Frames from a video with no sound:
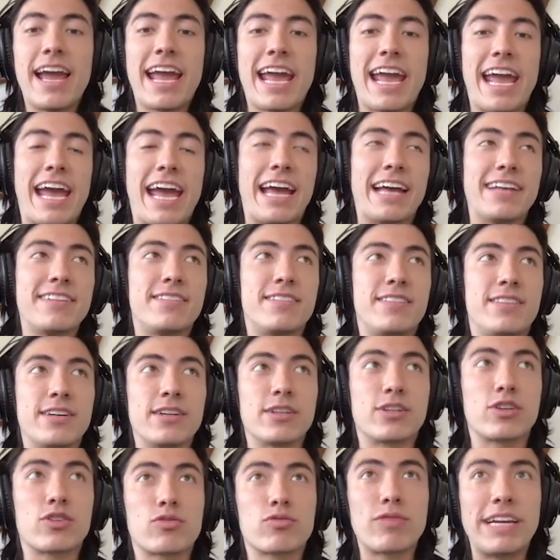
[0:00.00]
And
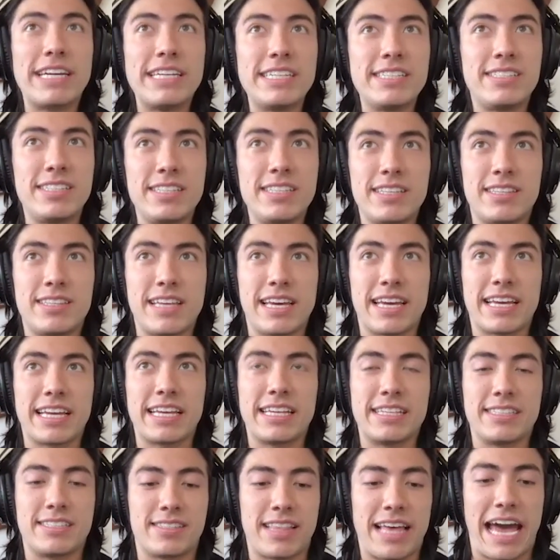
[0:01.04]
the crazy thing
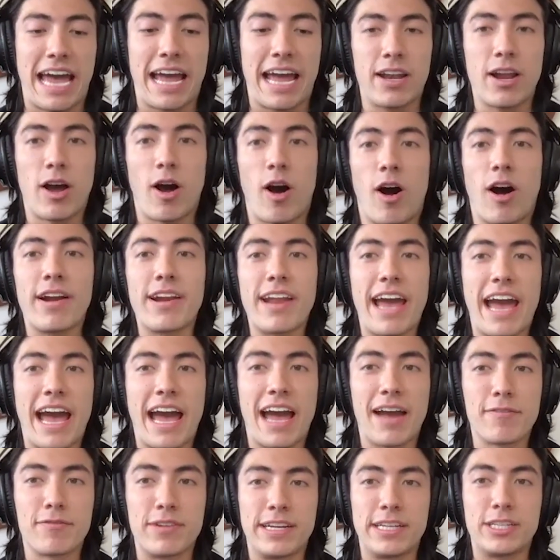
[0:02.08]
is that on
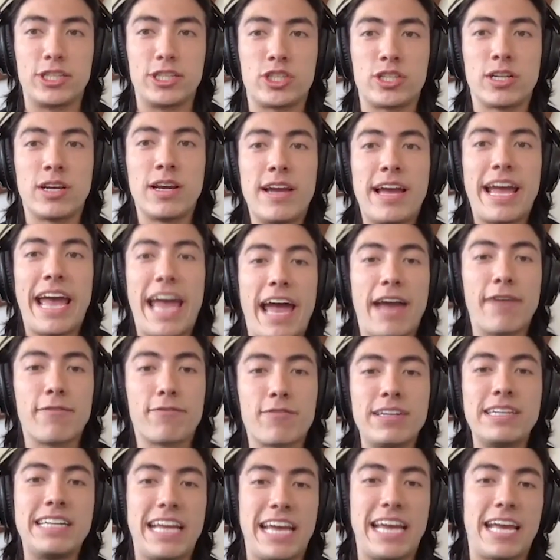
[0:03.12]
average,
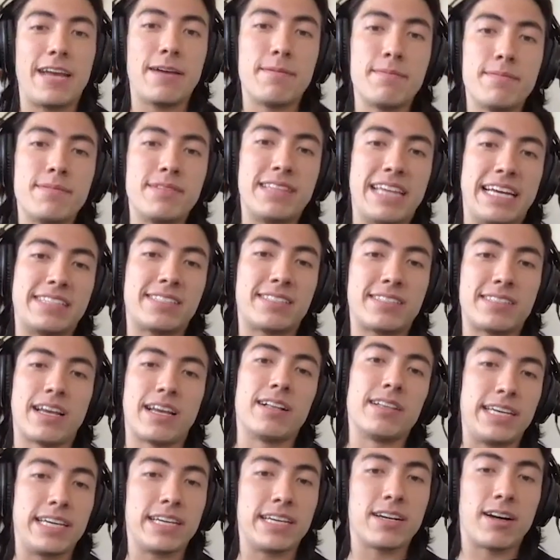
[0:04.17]
every name that's
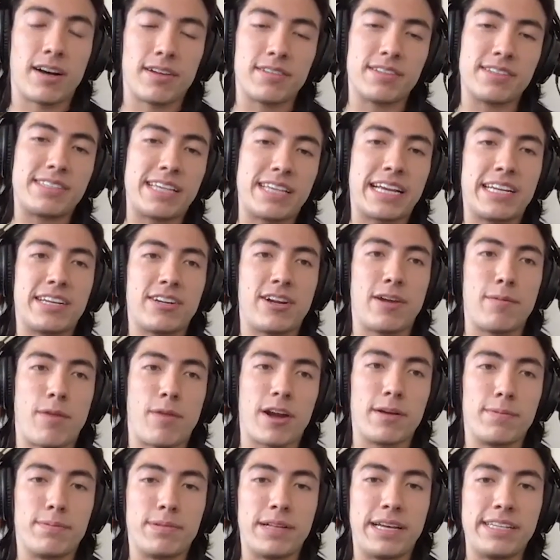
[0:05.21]
selling on the secondary
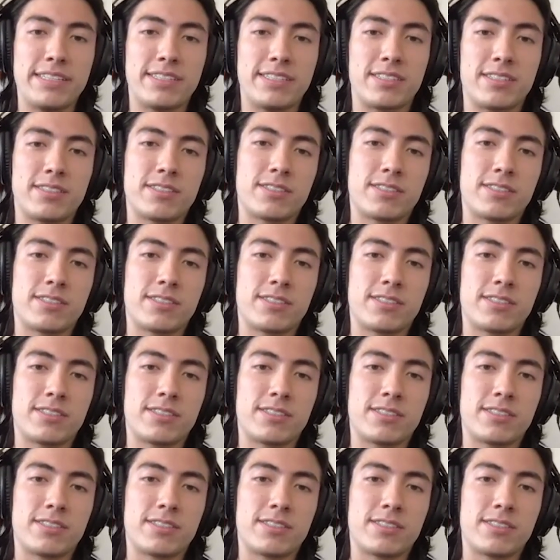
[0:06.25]
marketplace.